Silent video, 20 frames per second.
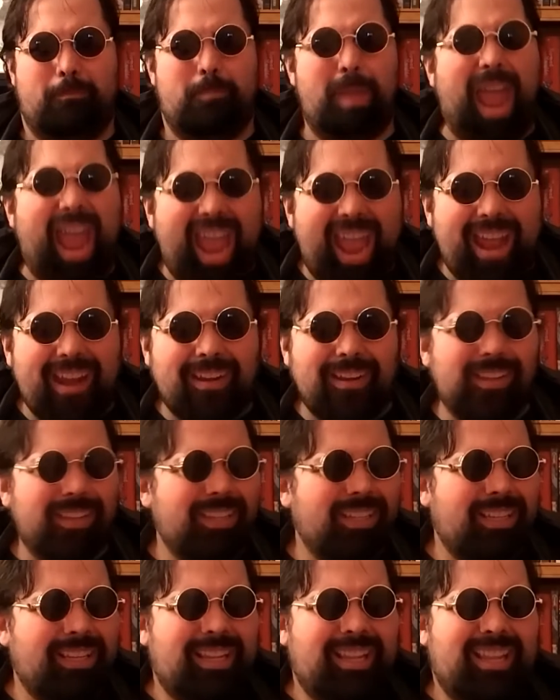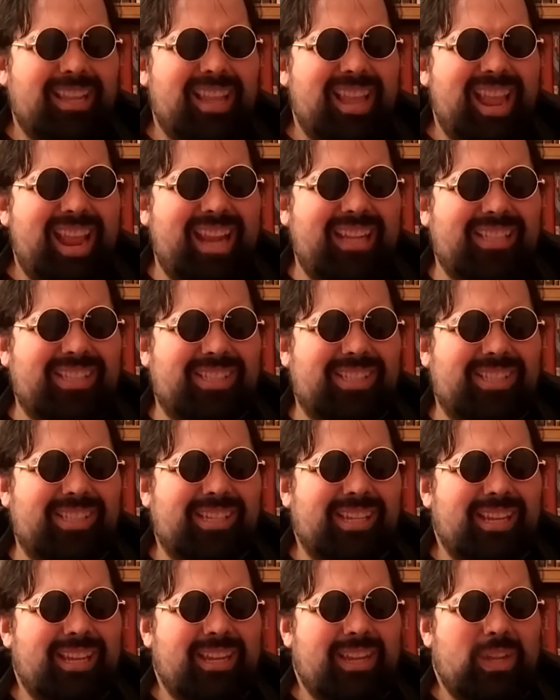bad.
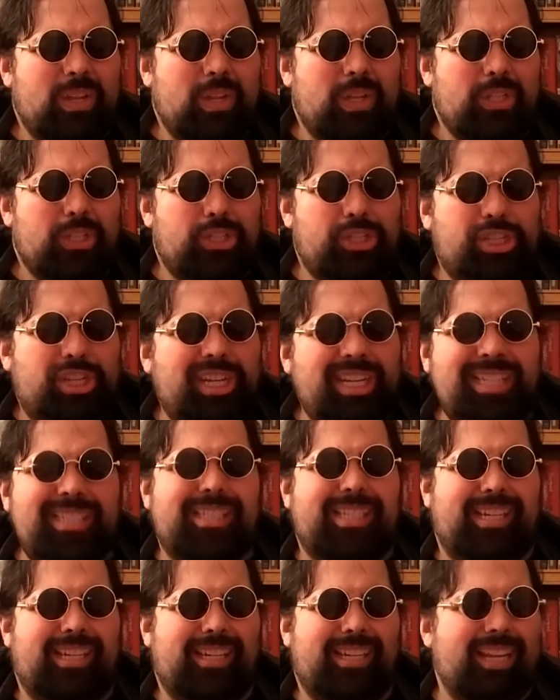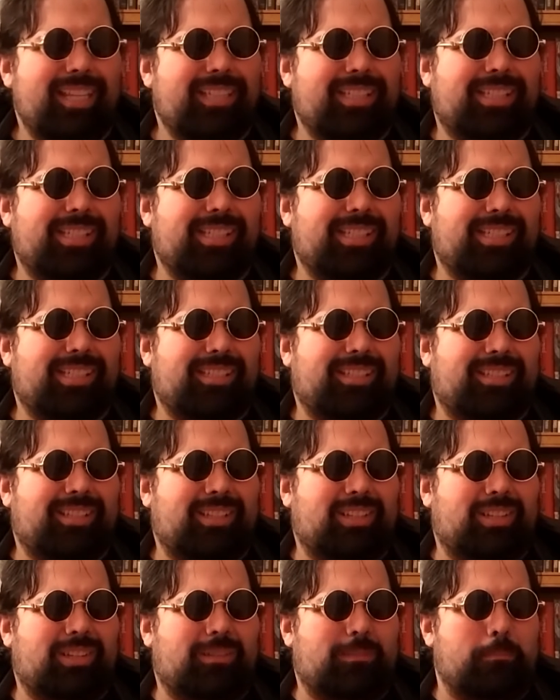It's cheesy. It's
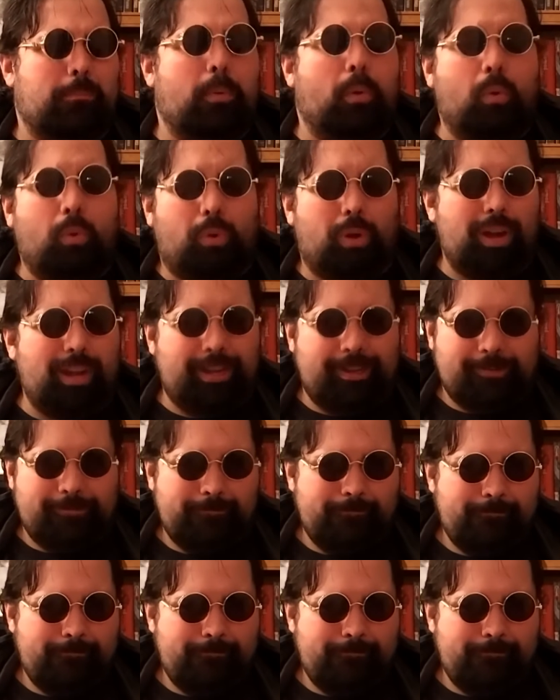boring.